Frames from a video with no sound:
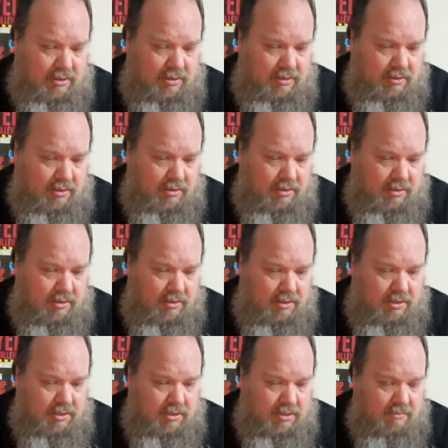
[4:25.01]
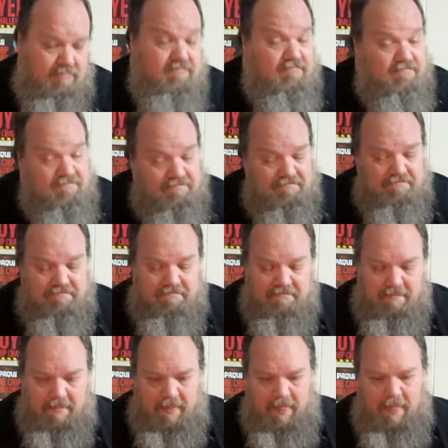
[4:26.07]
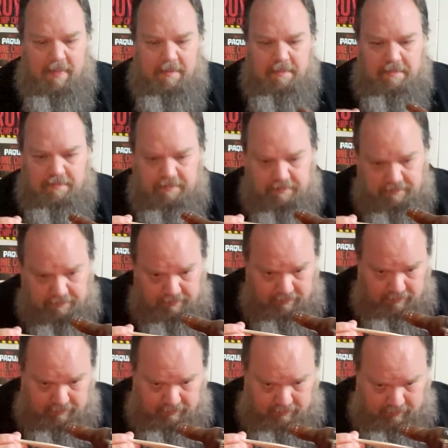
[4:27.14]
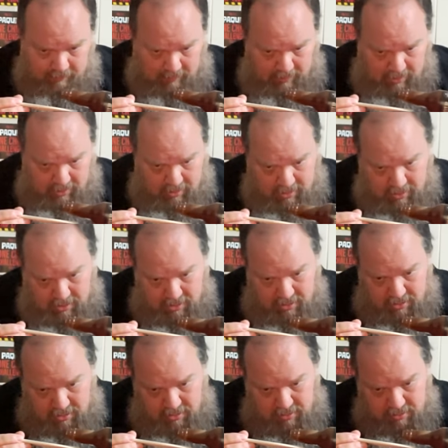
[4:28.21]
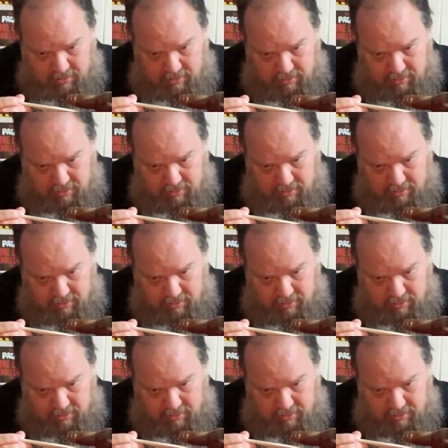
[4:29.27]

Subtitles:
No one is speaking in this clip.